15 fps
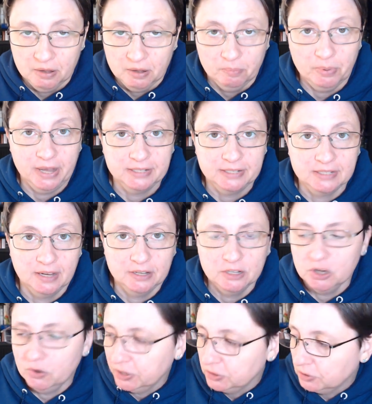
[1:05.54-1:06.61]
But, uh, you
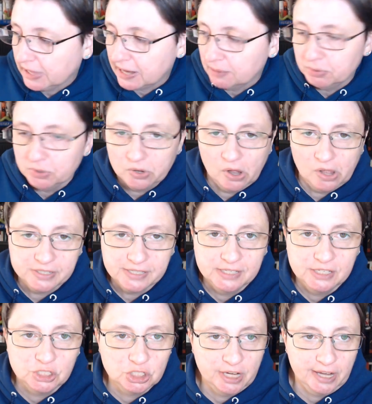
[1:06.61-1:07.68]
know, I do a lot of book hauls on
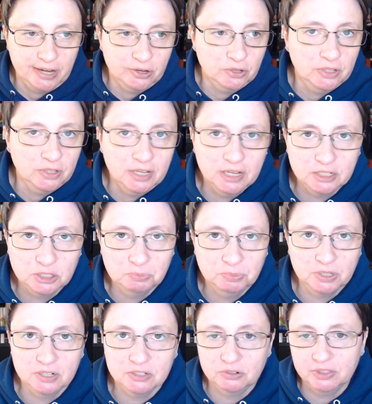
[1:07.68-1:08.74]
this channel just
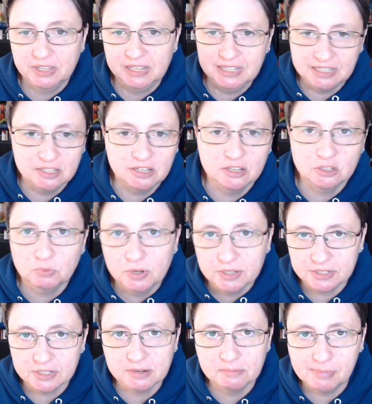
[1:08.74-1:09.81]
because they're the easiest
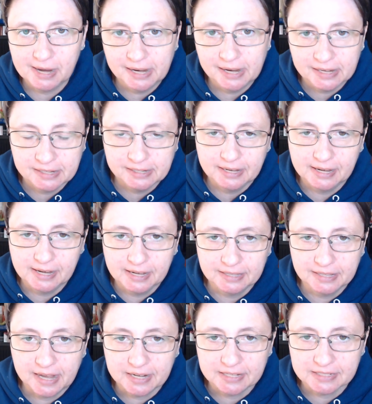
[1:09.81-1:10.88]
ones to make. Uh, a
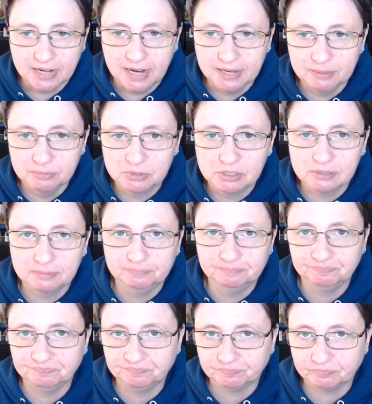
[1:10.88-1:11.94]
lot of times,
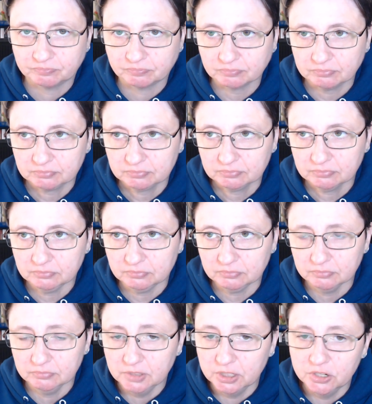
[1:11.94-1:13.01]

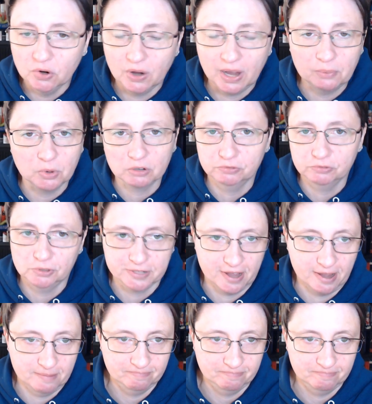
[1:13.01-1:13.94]
you know, I work full time.